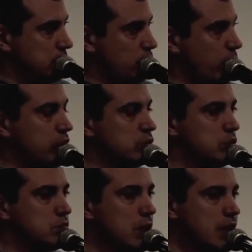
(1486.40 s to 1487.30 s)
When you
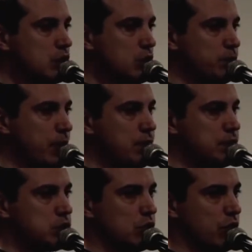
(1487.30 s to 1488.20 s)
do
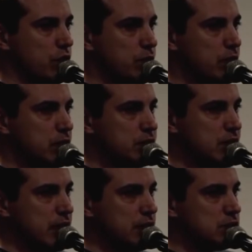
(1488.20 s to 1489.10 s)
micropayments over
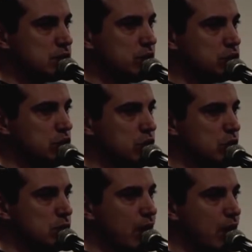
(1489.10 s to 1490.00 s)
milliseconds, the
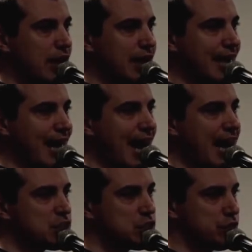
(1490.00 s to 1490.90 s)
term
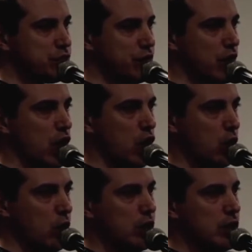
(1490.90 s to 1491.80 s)
cash
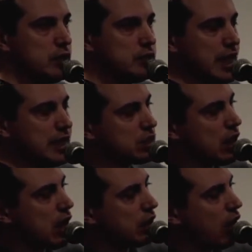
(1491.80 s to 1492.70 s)
flow takes
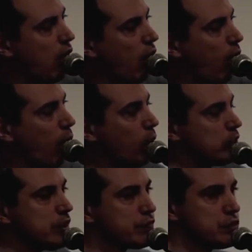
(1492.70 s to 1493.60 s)
on a whole
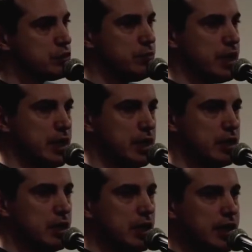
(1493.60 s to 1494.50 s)
different meaning.
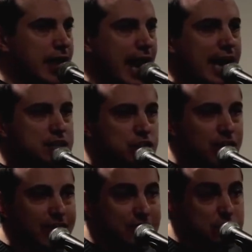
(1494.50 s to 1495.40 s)
Cash
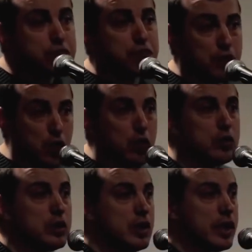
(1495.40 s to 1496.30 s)
is a flow.
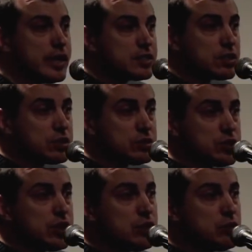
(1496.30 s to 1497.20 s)
It's a
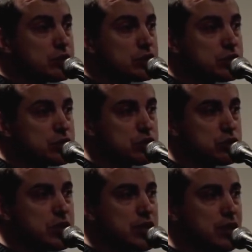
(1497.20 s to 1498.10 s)
continuous
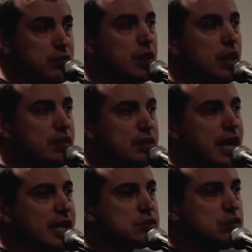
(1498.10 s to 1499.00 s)
stream that
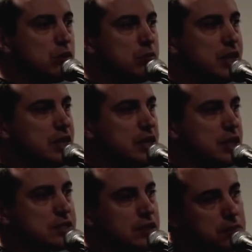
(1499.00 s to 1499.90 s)
has no
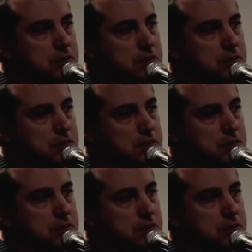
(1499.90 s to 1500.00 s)
meaning as an